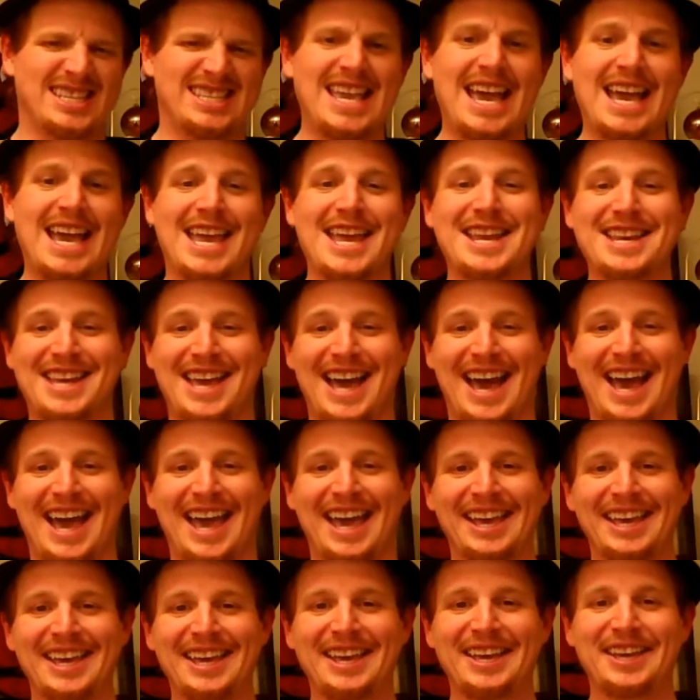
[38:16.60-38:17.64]
second
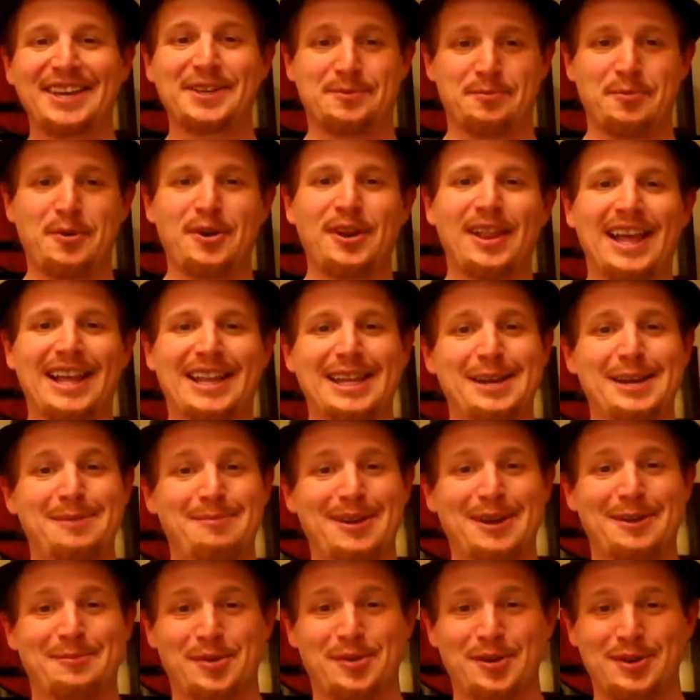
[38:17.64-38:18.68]
guy is more likely to
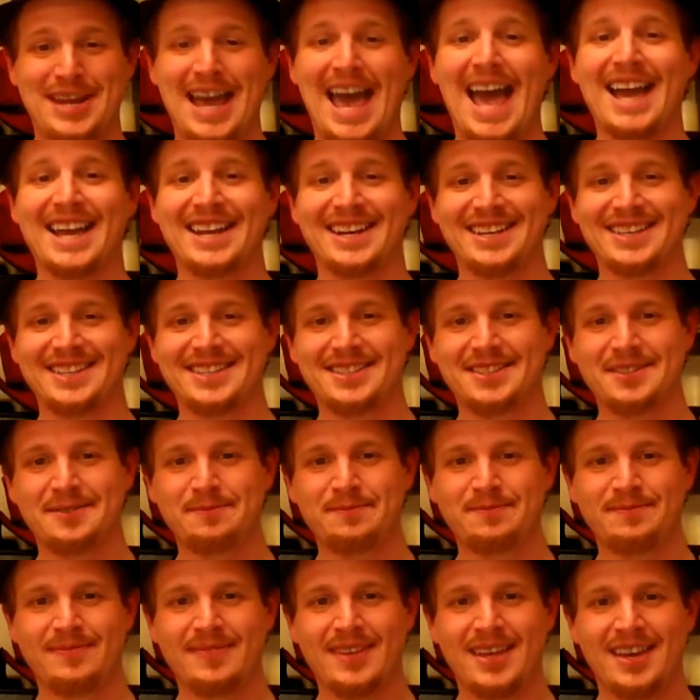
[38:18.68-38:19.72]
be your protagonist.
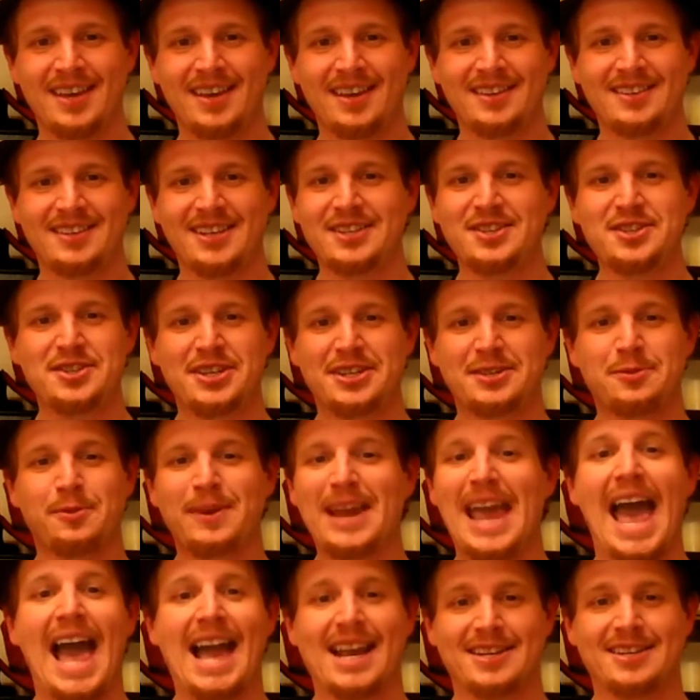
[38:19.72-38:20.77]
He doesn't just
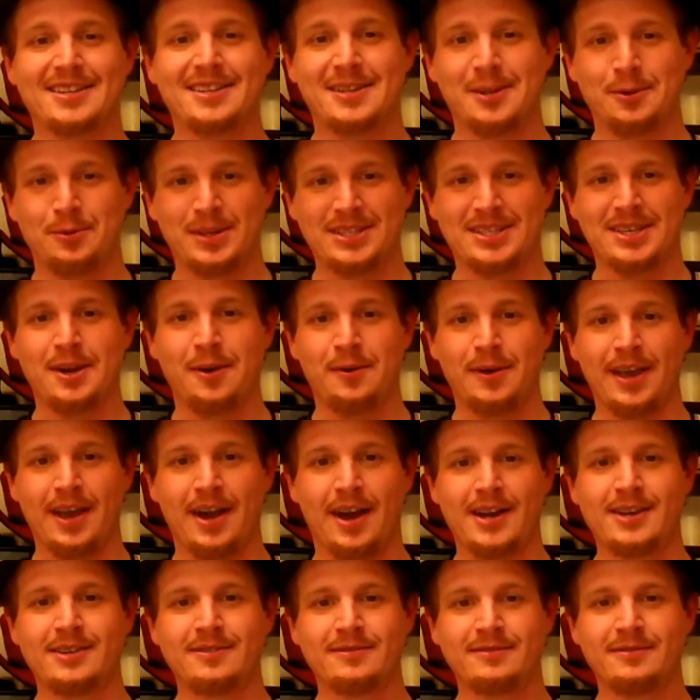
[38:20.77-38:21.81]
react to what's going
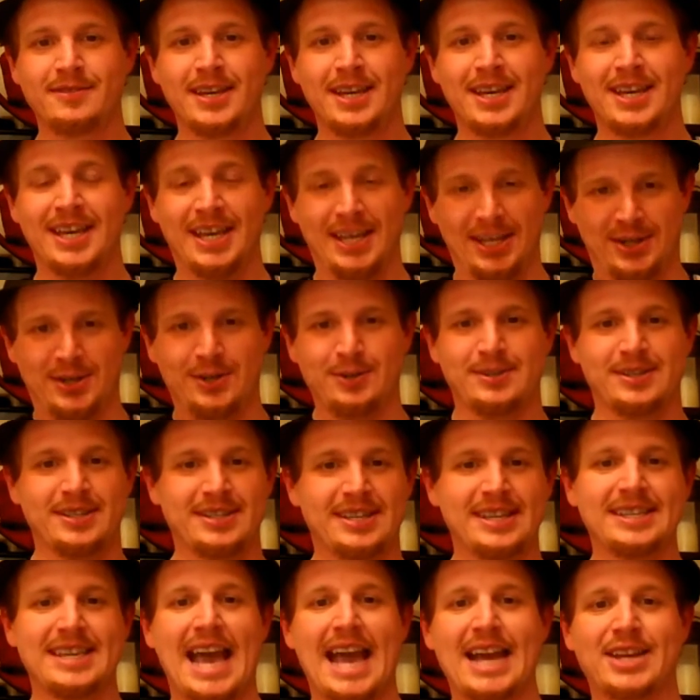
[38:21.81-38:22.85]
on. He
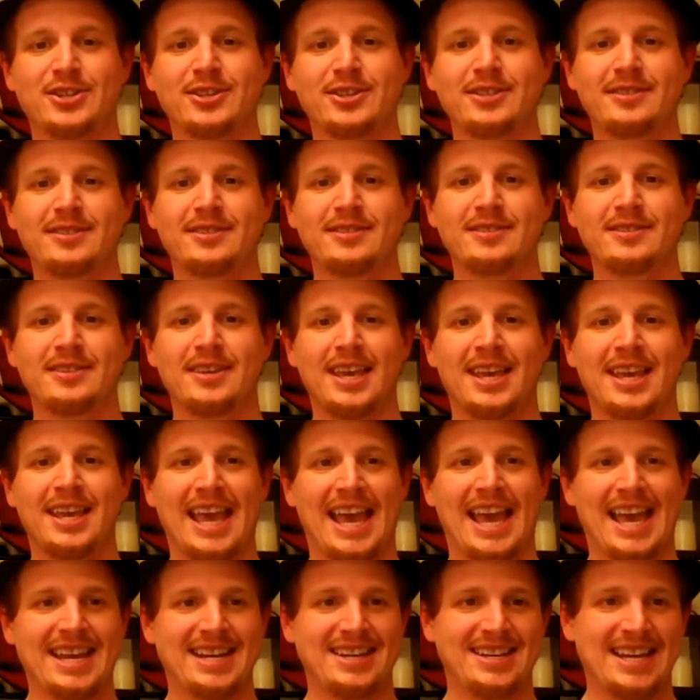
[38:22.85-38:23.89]
chooses his actions
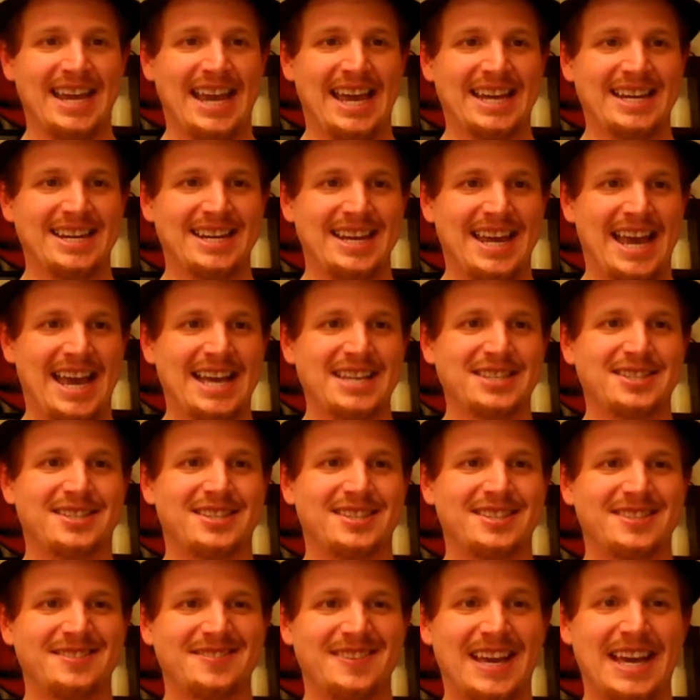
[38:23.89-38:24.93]
and and
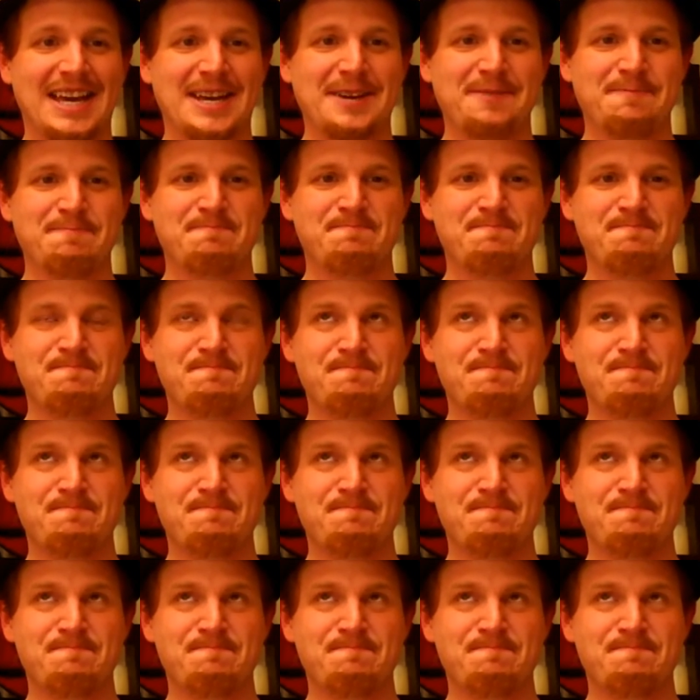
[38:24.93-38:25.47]
has um,